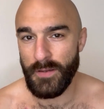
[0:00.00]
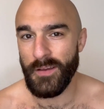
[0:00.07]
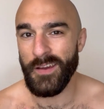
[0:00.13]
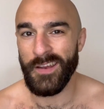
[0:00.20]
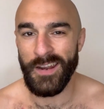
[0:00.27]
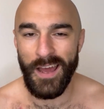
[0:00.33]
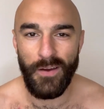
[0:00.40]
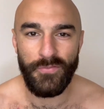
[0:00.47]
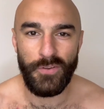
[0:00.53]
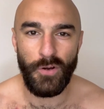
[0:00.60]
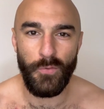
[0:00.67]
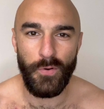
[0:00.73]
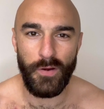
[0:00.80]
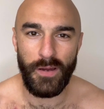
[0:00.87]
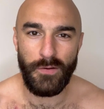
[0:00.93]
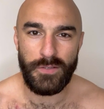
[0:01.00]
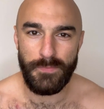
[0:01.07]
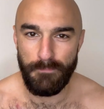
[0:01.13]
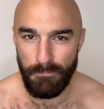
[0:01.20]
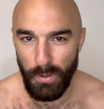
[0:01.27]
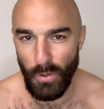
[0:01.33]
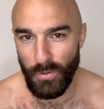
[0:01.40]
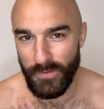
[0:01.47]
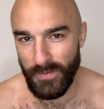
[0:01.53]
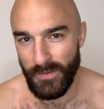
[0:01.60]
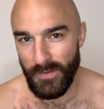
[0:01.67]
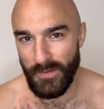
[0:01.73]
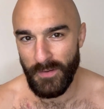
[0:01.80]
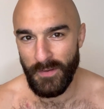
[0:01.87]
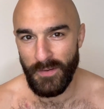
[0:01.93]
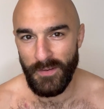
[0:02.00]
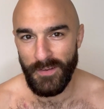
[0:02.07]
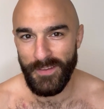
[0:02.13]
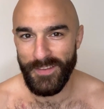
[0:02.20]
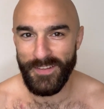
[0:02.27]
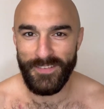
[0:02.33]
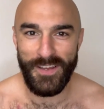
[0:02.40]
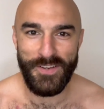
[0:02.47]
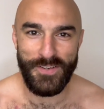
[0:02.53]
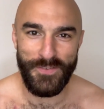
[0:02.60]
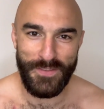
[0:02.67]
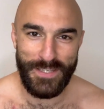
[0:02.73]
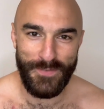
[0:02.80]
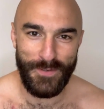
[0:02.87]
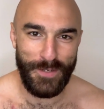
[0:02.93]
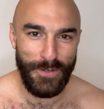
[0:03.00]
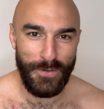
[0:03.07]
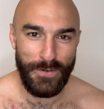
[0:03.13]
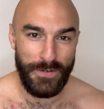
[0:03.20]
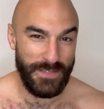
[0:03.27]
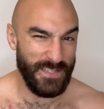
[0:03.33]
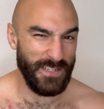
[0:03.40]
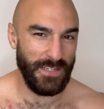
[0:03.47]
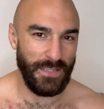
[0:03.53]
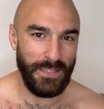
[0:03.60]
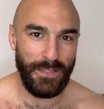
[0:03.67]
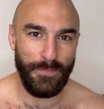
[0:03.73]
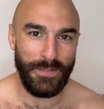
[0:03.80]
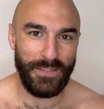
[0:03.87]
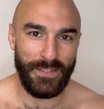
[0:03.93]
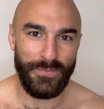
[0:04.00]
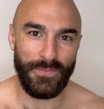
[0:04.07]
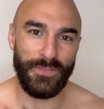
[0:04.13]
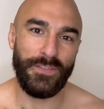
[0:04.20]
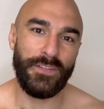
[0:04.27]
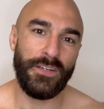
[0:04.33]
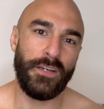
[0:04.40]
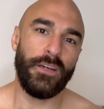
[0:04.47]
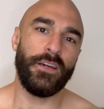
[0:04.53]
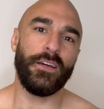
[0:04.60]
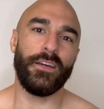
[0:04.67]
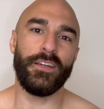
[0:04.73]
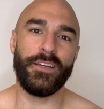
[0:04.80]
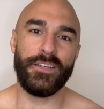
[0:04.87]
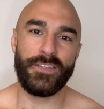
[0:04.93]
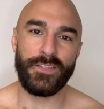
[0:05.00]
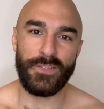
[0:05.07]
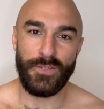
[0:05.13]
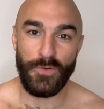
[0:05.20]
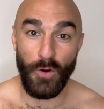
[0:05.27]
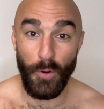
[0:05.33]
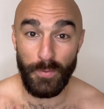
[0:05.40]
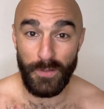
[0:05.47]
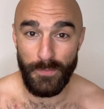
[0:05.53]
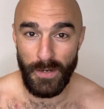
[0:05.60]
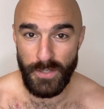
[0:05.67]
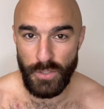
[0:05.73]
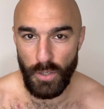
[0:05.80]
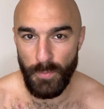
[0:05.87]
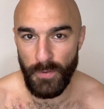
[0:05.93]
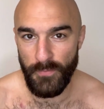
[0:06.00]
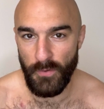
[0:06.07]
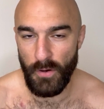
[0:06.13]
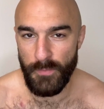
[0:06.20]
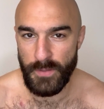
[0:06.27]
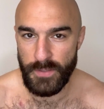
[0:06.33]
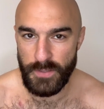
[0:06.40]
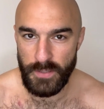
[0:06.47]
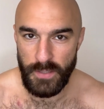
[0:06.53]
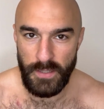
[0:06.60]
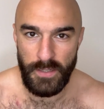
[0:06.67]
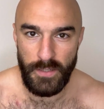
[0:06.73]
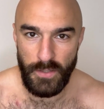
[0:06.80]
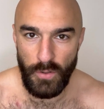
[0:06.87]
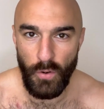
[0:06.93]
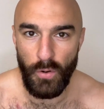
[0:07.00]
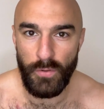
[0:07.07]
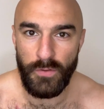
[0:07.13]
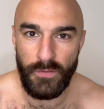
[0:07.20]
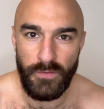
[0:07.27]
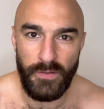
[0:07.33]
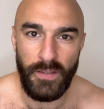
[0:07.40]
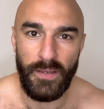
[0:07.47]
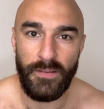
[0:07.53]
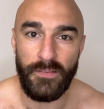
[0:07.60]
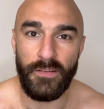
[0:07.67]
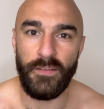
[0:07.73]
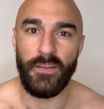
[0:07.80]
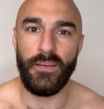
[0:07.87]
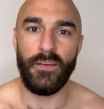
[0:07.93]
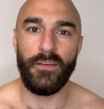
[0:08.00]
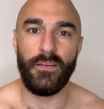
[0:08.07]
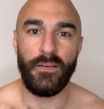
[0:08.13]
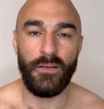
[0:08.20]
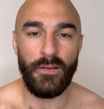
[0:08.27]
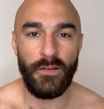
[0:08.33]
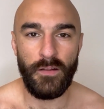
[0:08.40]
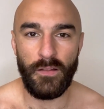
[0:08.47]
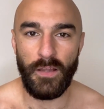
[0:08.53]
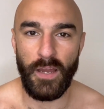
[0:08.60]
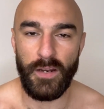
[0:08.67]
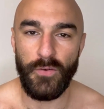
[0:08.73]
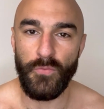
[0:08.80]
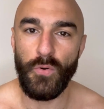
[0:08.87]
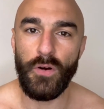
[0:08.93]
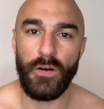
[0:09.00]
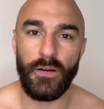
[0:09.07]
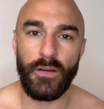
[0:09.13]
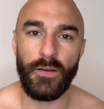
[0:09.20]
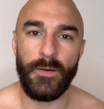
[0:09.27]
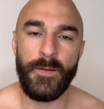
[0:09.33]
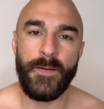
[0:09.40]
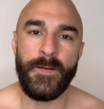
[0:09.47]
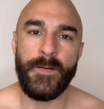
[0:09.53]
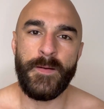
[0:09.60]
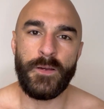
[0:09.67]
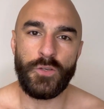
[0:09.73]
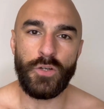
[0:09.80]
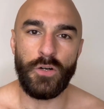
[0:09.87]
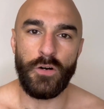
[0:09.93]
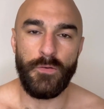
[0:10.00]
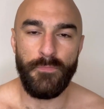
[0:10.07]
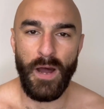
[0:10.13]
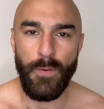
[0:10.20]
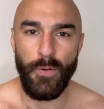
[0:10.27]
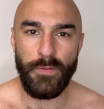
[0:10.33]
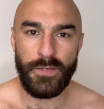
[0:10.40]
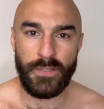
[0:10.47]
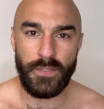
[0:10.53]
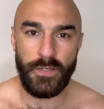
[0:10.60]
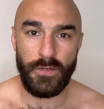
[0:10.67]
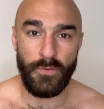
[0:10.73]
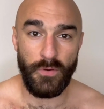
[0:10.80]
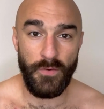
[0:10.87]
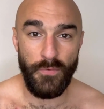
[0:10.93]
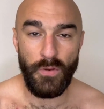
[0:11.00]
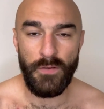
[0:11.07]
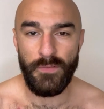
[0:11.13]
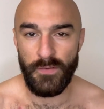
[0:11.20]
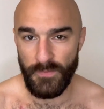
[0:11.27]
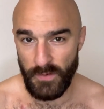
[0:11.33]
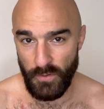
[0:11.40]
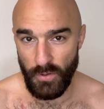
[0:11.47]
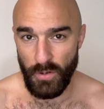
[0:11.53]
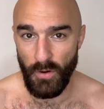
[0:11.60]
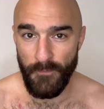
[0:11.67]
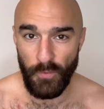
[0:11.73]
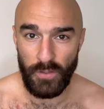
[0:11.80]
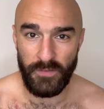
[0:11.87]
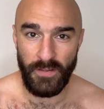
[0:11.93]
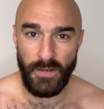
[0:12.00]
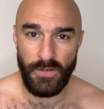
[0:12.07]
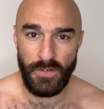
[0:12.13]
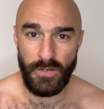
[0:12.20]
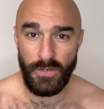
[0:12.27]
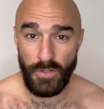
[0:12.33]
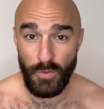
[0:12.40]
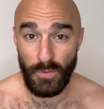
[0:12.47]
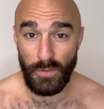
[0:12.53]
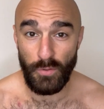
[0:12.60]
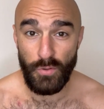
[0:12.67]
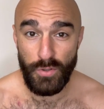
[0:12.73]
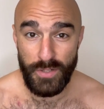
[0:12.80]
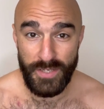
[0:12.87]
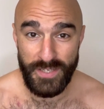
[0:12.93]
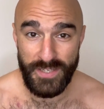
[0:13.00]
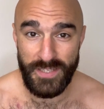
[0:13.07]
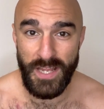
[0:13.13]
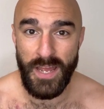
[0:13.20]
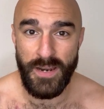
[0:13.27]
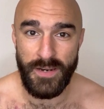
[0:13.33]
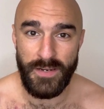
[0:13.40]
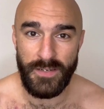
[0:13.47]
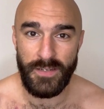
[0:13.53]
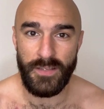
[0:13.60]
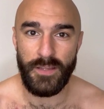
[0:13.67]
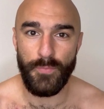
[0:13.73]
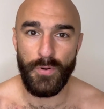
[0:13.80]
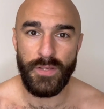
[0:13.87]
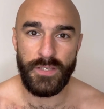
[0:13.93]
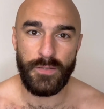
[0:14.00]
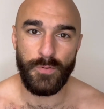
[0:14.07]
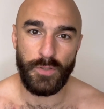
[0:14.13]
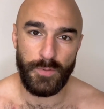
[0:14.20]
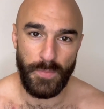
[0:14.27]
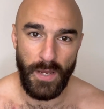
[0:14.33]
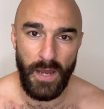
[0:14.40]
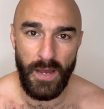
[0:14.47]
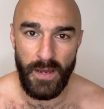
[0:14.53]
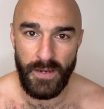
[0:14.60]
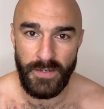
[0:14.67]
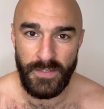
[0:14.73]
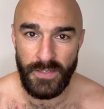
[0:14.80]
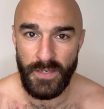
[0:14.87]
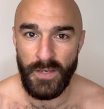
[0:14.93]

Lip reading: and after your workouts, but the intention of this video is a little bit different, and it is to optimize your performance in your day-to-day line of work. So, my promise to you, if you give this video your full attention, you will understand the principles behind